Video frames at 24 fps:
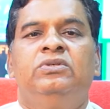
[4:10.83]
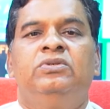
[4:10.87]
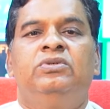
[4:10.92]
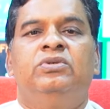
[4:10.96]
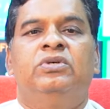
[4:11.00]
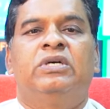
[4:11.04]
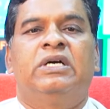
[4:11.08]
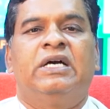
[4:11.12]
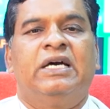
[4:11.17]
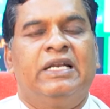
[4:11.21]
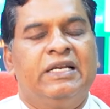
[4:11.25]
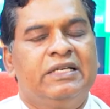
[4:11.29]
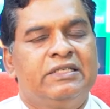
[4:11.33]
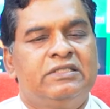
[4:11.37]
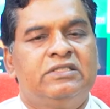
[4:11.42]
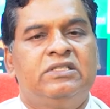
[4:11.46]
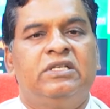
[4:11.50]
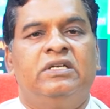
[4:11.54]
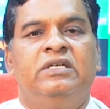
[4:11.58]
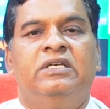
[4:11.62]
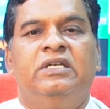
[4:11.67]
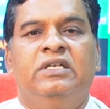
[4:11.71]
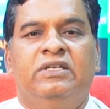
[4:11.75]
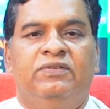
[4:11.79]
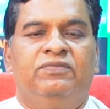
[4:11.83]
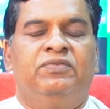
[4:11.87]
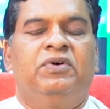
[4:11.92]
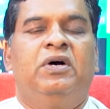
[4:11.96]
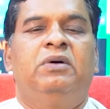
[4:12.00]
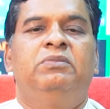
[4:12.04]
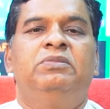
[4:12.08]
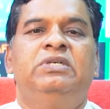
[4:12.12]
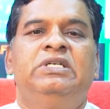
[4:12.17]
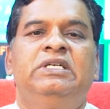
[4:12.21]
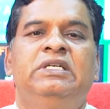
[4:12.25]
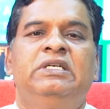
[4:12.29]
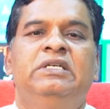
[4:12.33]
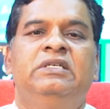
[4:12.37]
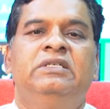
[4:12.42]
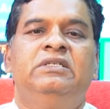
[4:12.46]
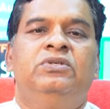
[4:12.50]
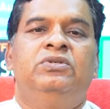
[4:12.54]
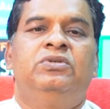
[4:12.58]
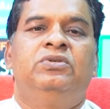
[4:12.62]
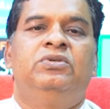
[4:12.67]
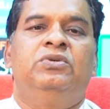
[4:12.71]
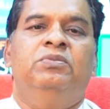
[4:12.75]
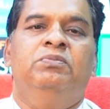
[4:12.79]
to correct the deformity,
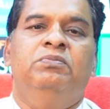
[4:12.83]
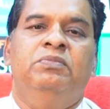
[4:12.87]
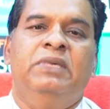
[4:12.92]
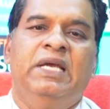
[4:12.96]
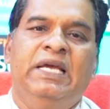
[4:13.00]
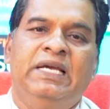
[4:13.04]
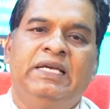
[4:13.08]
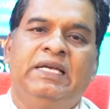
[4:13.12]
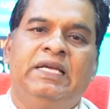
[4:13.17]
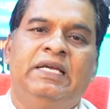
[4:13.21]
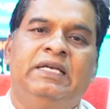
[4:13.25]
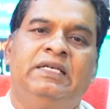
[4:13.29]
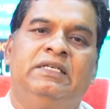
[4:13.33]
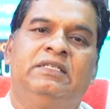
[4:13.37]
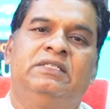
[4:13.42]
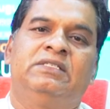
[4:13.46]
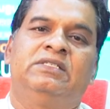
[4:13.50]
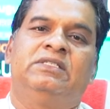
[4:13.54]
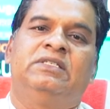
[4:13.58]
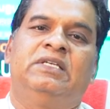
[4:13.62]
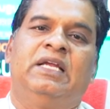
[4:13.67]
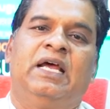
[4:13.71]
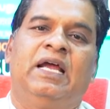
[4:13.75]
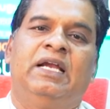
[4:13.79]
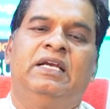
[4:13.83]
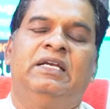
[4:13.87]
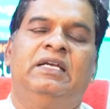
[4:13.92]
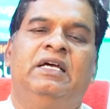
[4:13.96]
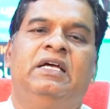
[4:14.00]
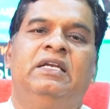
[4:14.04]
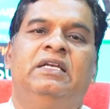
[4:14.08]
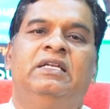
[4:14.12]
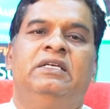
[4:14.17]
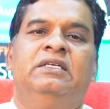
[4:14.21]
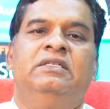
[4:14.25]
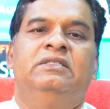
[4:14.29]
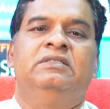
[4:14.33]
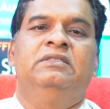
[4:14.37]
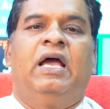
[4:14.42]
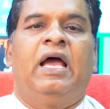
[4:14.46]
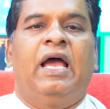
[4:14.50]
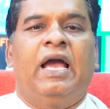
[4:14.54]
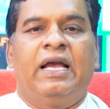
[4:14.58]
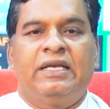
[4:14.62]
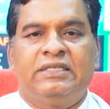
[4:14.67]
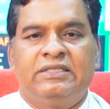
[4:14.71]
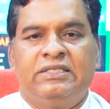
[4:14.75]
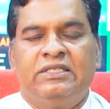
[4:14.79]
to make it stand on a
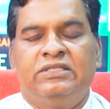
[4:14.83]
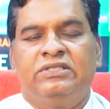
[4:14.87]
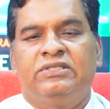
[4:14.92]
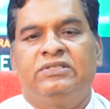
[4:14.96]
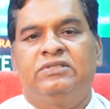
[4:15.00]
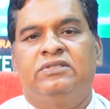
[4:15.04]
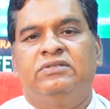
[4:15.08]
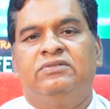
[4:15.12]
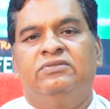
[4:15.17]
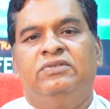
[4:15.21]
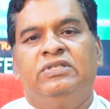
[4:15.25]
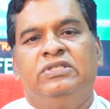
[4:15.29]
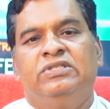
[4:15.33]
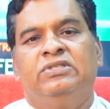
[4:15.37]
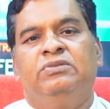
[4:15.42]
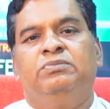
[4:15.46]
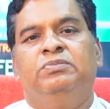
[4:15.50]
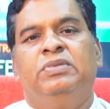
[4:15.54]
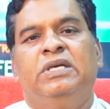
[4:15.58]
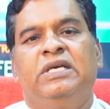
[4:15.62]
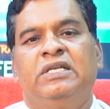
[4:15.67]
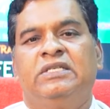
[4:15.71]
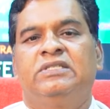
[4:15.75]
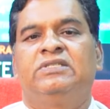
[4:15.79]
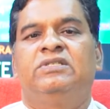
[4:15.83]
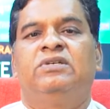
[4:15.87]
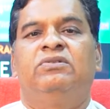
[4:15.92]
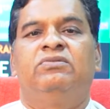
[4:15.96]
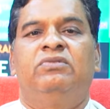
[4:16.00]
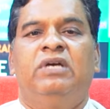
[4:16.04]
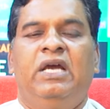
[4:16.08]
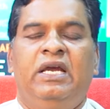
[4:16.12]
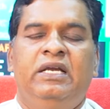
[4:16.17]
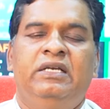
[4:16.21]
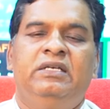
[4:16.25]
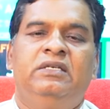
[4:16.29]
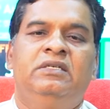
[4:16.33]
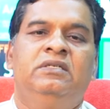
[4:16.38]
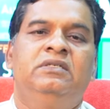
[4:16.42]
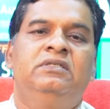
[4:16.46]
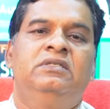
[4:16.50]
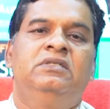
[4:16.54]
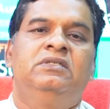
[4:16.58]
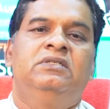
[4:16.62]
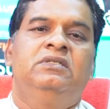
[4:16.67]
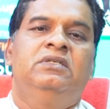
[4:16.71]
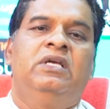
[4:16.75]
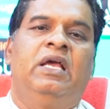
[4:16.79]
axis which bears the weight.
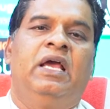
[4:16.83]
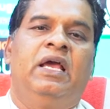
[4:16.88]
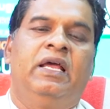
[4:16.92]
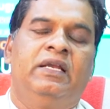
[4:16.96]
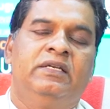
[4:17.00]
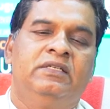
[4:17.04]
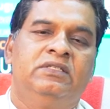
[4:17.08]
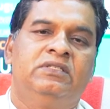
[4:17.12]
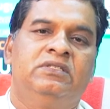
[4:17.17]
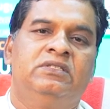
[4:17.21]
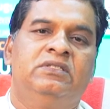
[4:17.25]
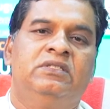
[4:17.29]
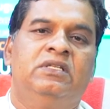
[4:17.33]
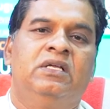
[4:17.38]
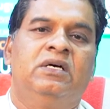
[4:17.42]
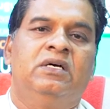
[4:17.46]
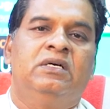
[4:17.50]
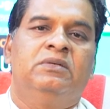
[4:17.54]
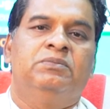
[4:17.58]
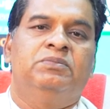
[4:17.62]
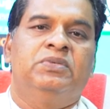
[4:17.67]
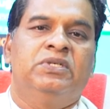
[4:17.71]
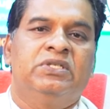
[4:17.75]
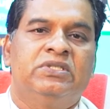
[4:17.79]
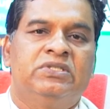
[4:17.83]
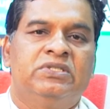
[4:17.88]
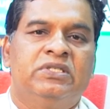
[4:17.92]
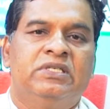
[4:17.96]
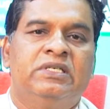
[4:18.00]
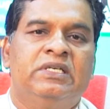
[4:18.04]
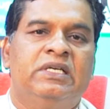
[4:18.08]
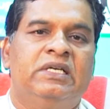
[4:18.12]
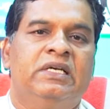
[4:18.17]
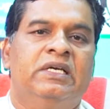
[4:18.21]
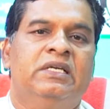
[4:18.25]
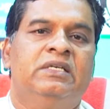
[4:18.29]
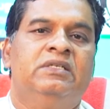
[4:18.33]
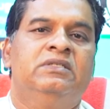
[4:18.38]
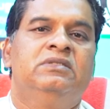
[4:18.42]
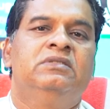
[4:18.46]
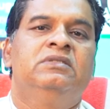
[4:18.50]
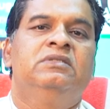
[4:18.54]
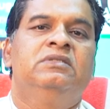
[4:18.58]
Hence, the person can